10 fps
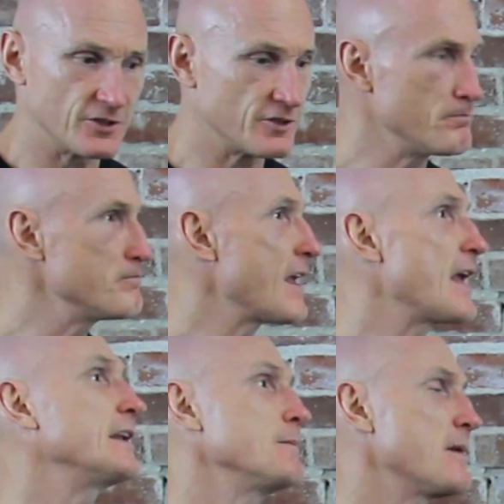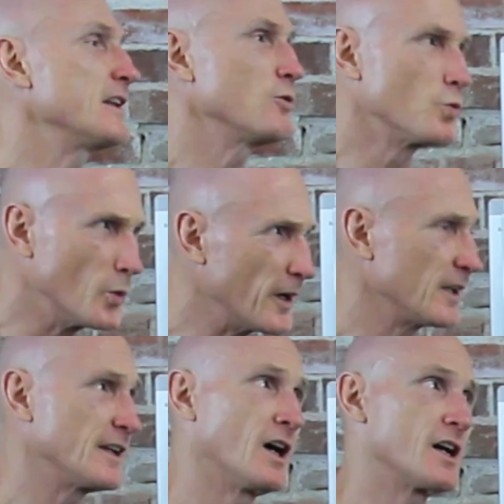There's many, many
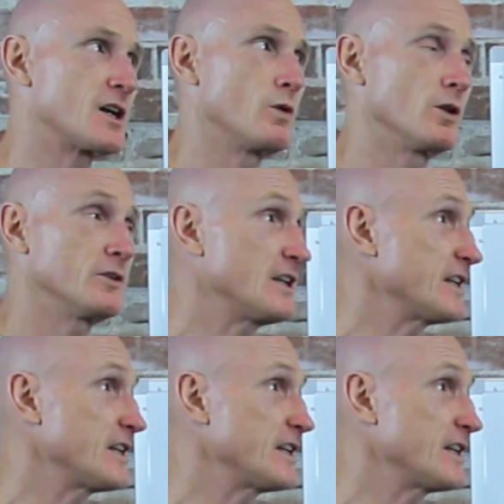really high quality